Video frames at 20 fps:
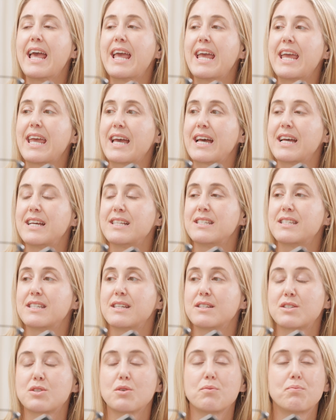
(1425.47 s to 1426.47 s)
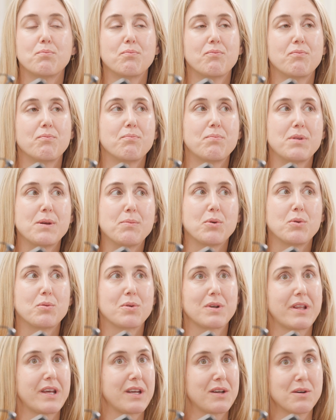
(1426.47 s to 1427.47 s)
and so people
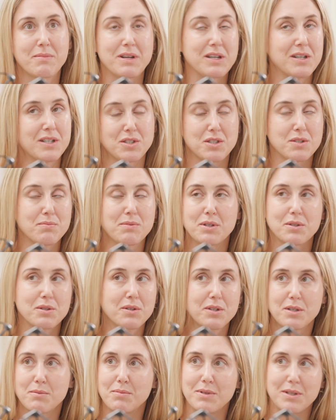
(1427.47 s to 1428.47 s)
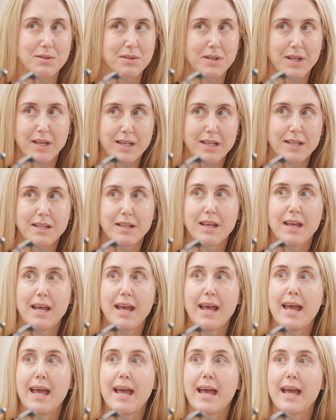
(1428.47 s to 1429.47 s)
were like, oh my gosh, is Margo going to be okay?
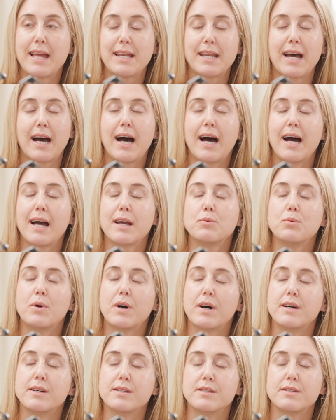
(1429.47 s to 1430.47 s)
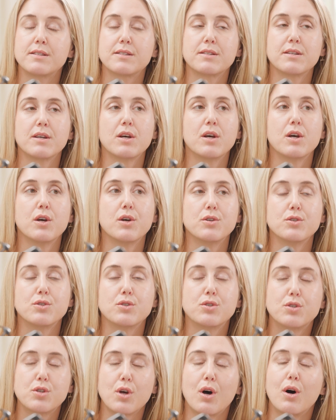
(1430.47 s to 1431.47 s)
And I was
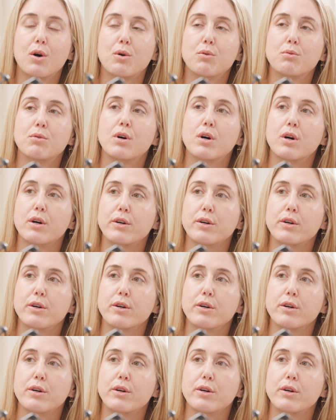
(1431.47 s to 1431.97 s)
so